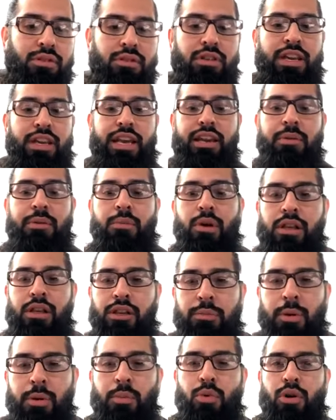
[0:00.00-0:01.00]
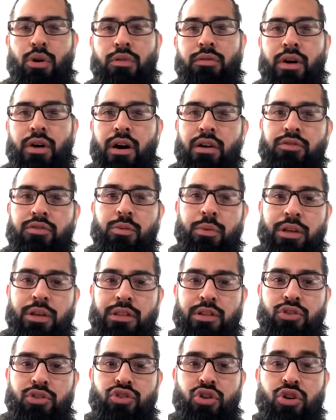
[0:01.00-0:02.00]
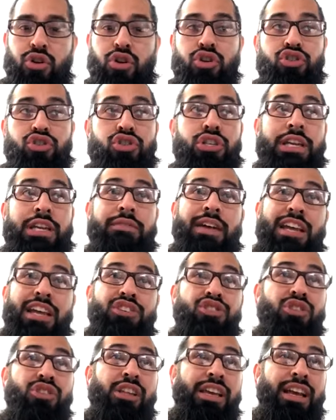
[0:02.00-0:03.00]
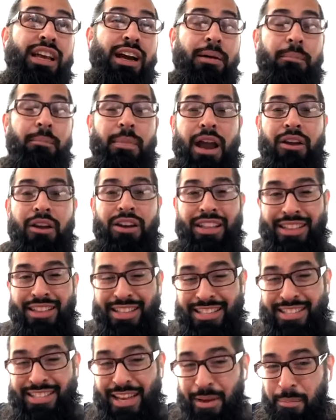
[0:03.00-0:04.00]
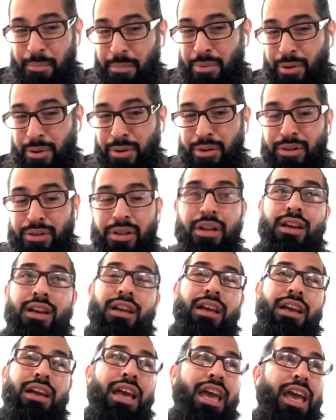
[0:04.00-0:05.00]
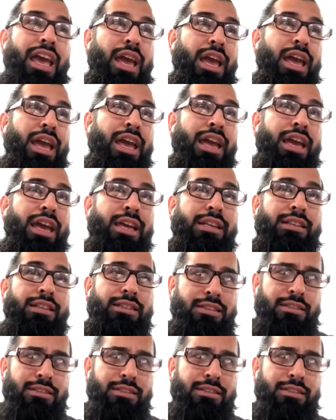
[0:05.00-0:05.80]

getting a little bit more involved with the church. Eventually, I got married in the temple, and